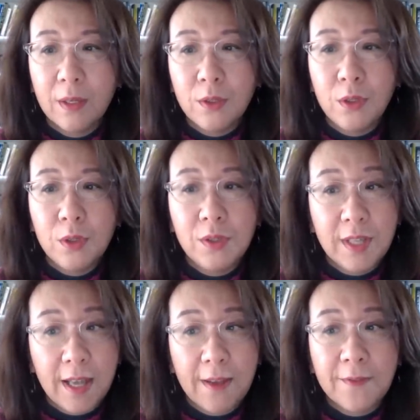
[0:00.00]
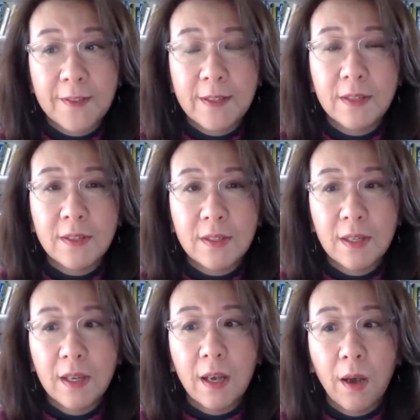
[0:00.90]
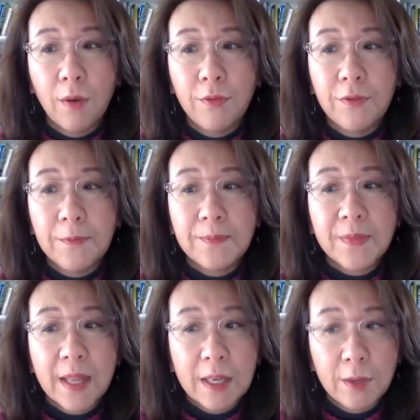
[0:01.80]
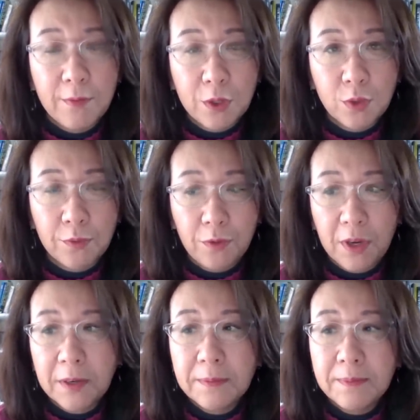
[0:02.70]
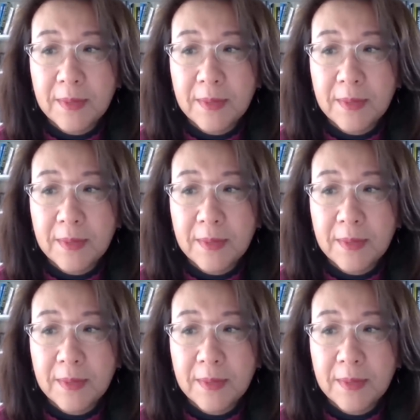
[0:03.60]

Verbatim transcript: due to the emphasis of individual freedom